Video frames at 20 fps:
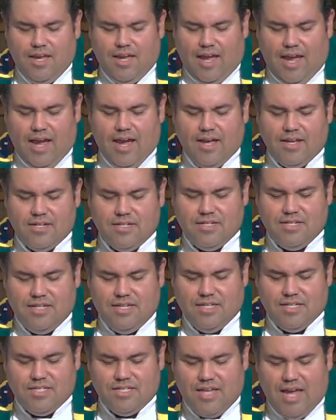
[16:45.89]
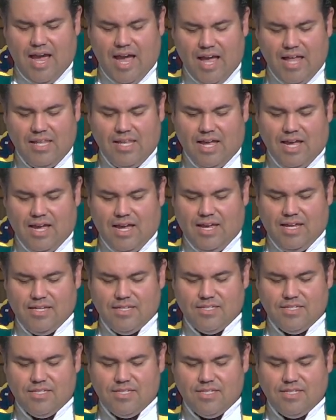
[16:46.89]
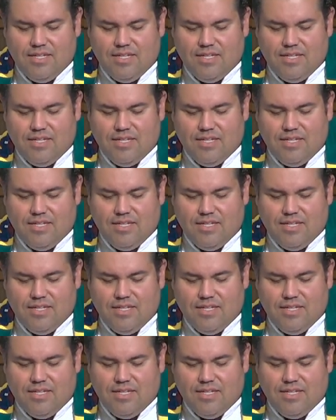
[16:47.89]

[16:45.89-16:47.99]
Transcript: and its allies.